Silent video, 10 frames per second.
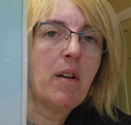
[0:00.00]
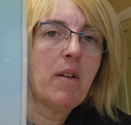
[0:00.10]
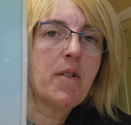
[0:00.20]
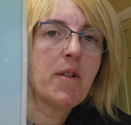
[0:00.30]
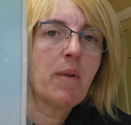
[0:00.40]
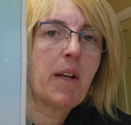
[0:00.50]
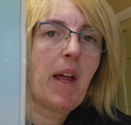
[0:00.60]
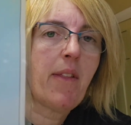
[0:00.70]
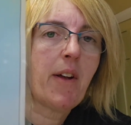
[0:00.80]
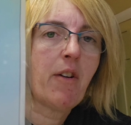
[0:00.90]
So
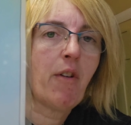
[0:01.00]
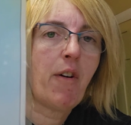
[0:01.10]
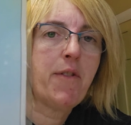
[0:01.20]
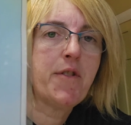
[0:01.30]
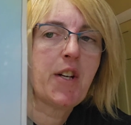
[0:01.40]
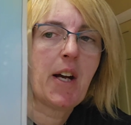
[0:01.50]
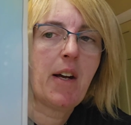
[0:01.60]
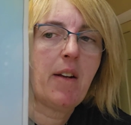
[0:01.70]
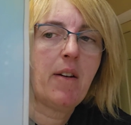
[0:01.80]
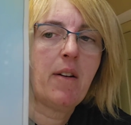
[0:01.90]
another growth
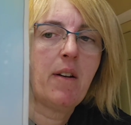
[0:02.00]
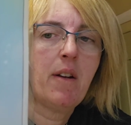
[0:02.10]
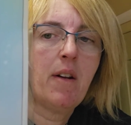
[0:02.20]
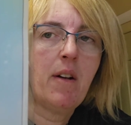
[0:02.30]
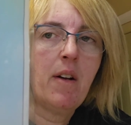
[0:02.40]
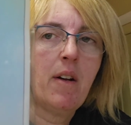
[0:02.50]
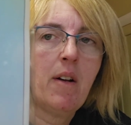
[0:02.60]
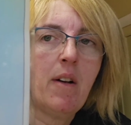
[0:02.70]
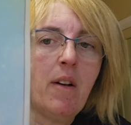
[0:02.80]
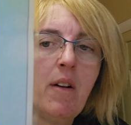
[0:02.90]
chart,
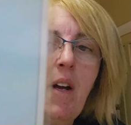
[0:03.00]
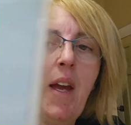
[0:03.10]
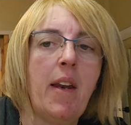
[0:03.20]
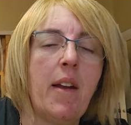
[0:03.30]
and